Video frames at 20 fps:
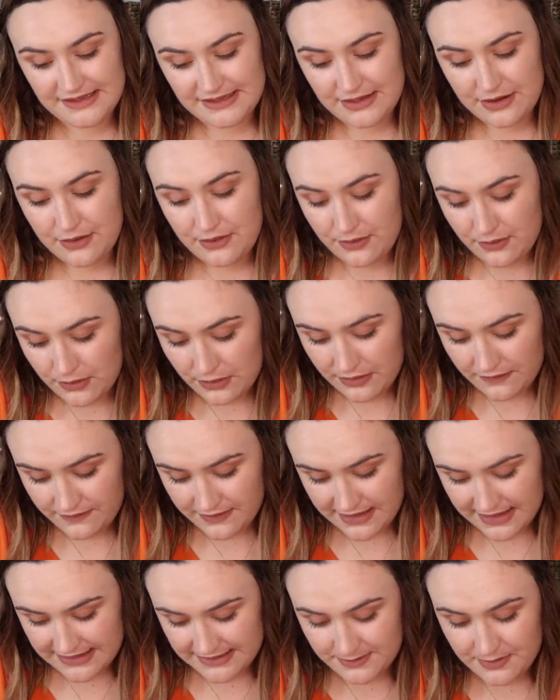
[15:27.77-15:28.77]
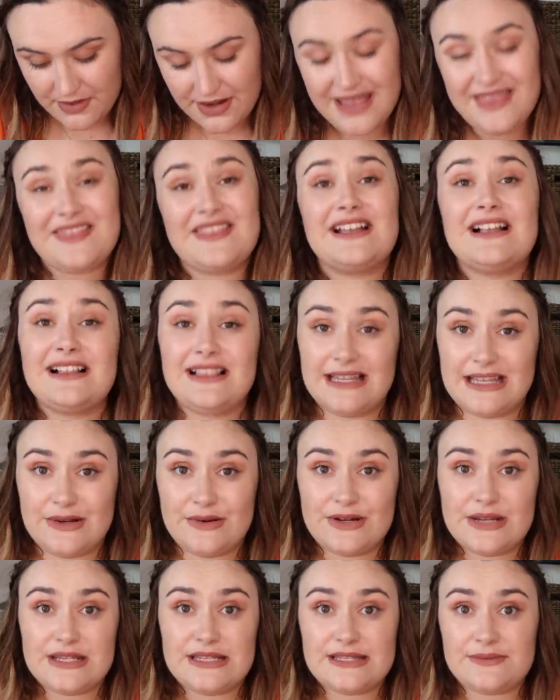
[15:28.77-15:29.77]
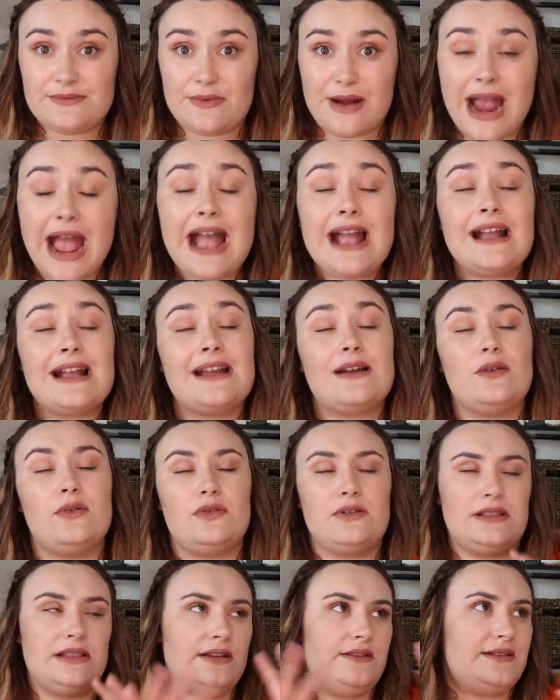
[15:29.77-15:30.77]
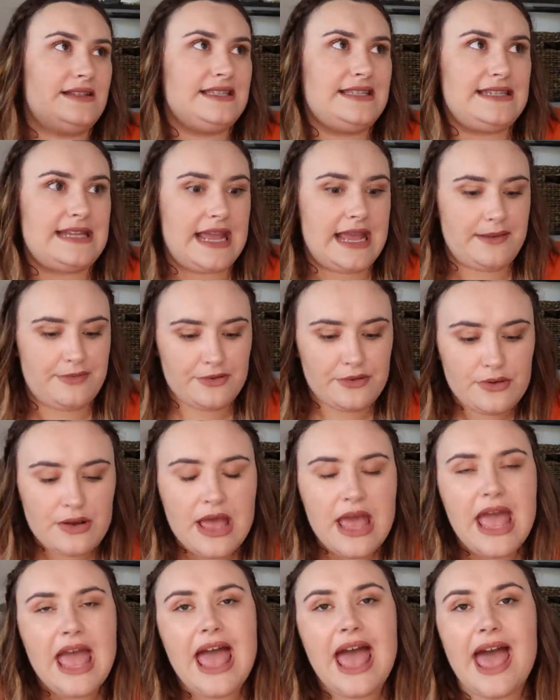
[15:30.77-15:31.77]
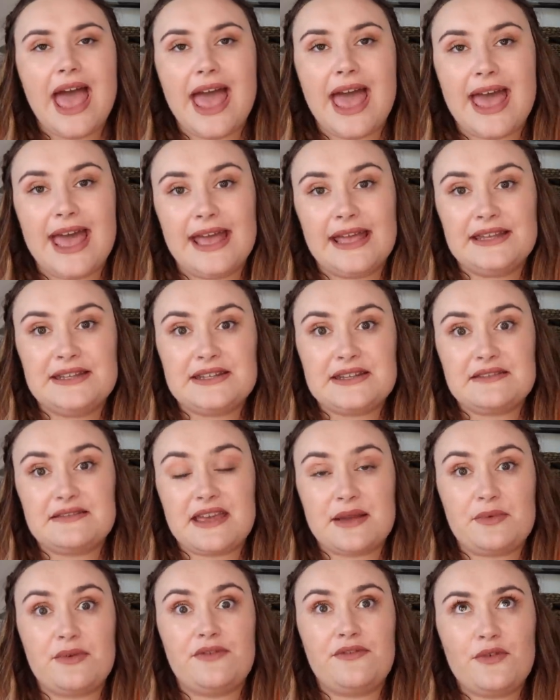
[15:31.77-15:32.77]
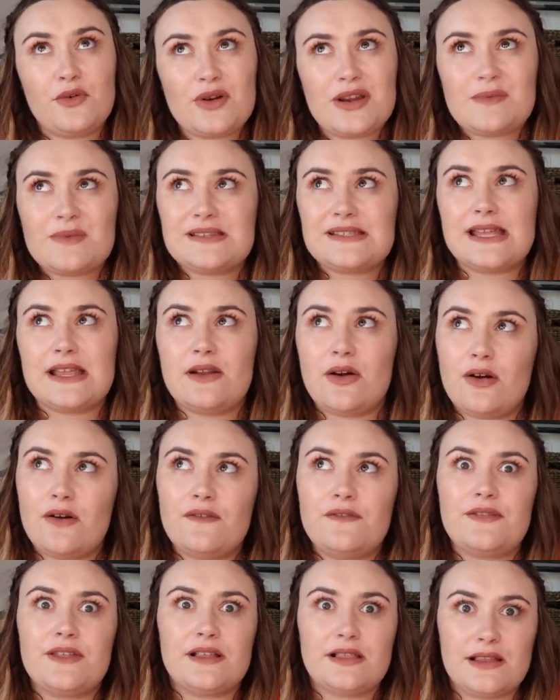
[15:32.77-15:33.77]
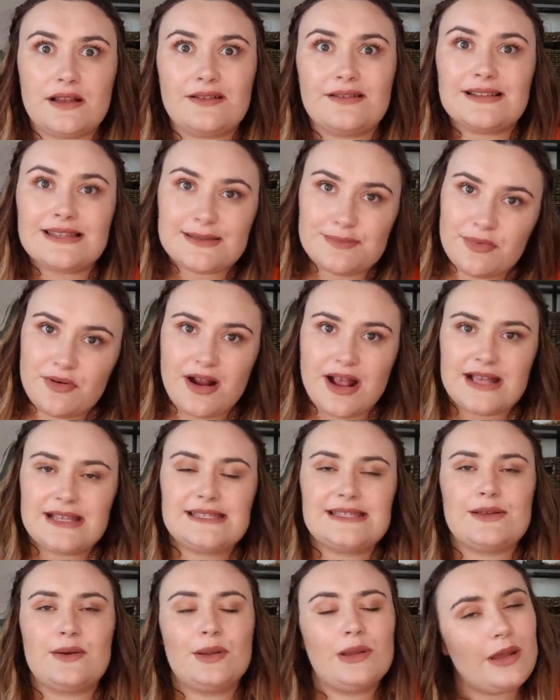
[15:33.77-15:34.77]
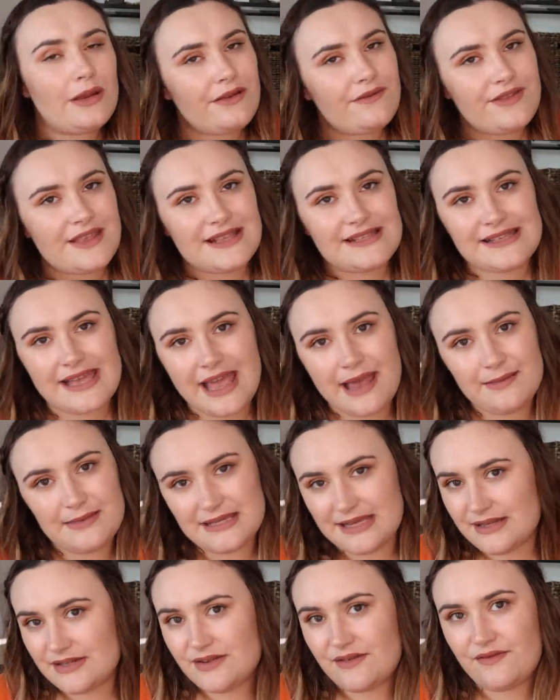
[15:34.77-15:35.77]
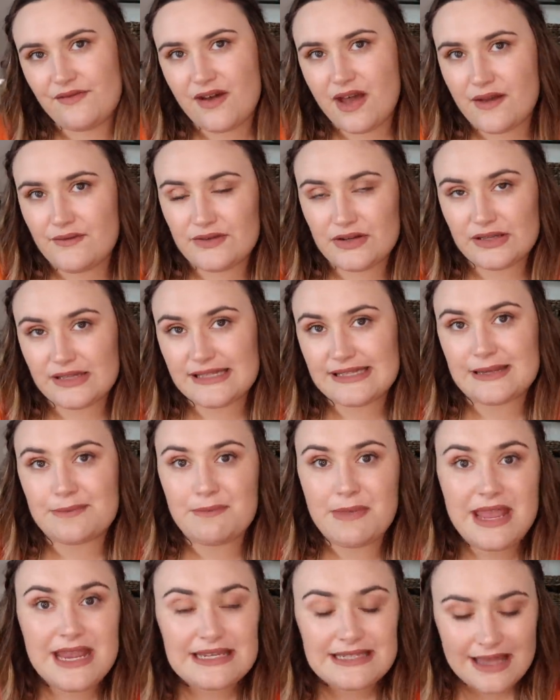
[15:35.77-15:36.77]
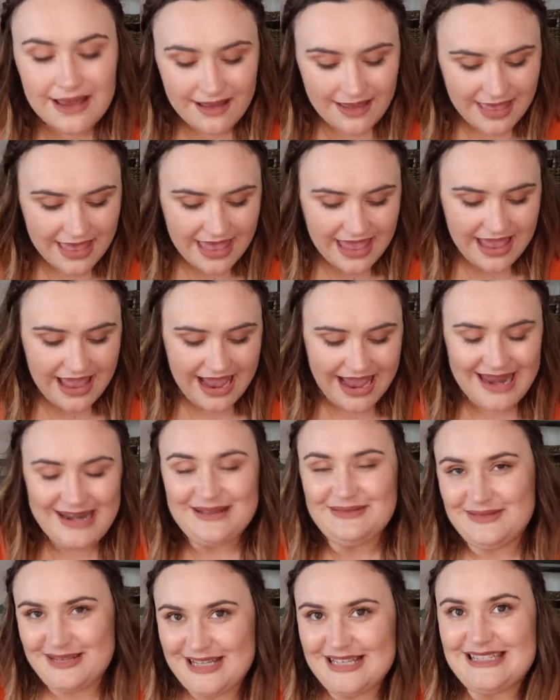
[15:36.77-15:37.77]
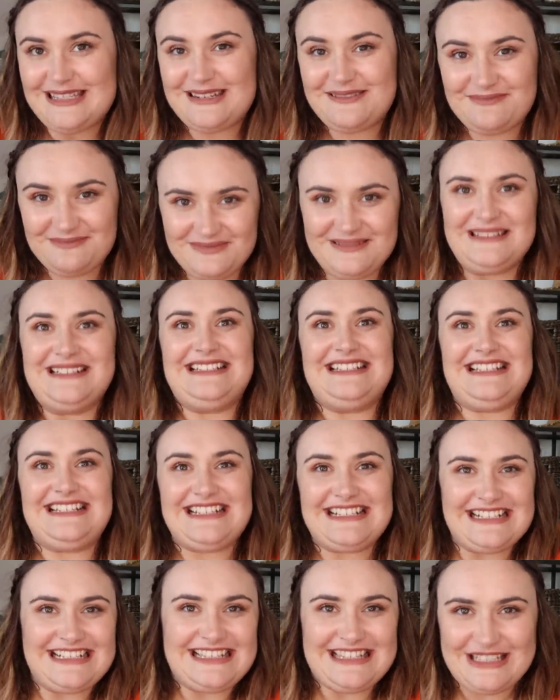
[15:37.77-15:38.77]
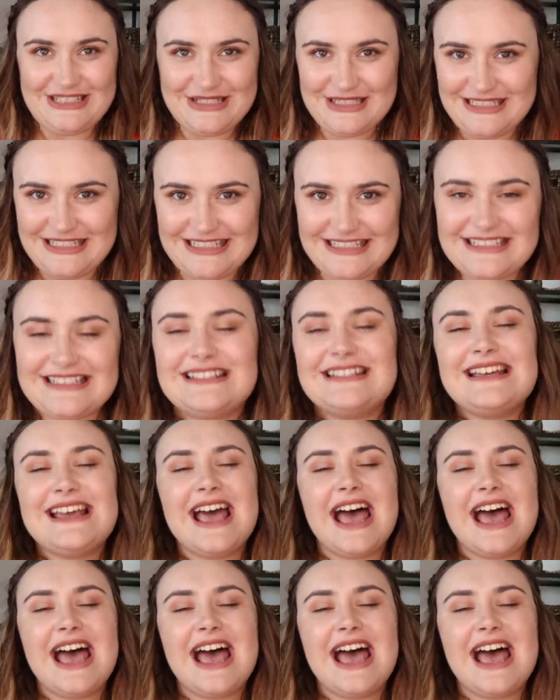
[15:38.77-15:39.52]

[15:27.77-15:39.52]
So all of these were in the clearance rack or clearance table and they were 40% off the clearance price. So a lot of these came down to $5 a meter and I'm just bloody excited.